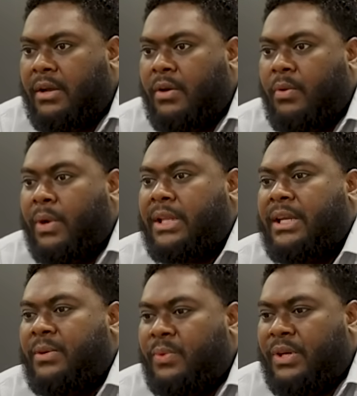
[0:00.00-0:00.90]
what
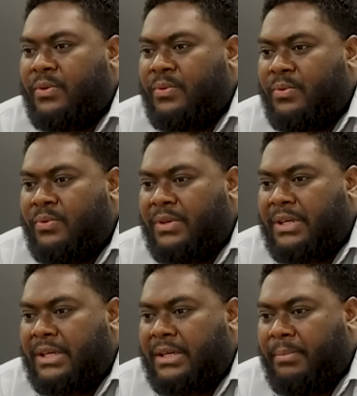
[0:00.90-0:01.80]
can we do
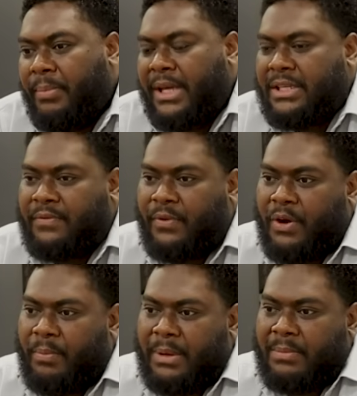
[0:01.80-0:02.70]
best for
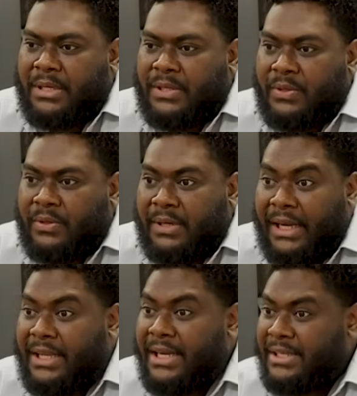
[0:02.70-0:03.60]
our members. So
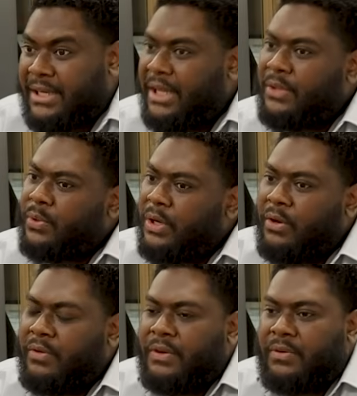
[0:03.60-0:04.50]
that has led to a lot
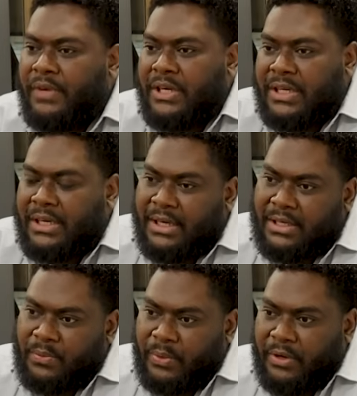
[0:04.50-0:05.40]
of innovation that
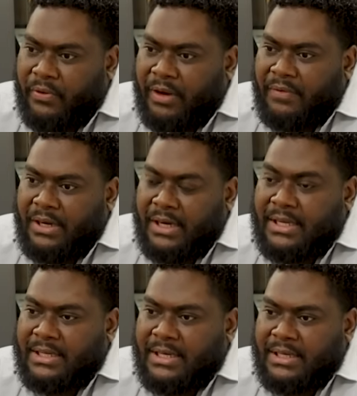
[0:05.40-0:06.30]
we are driving in
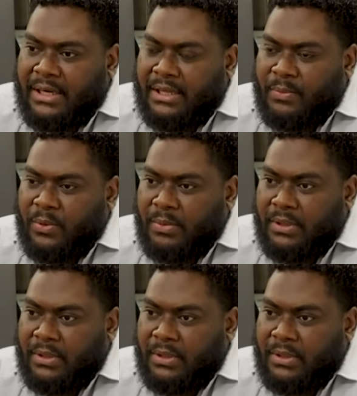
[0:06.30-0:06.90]
NCSL at the moment.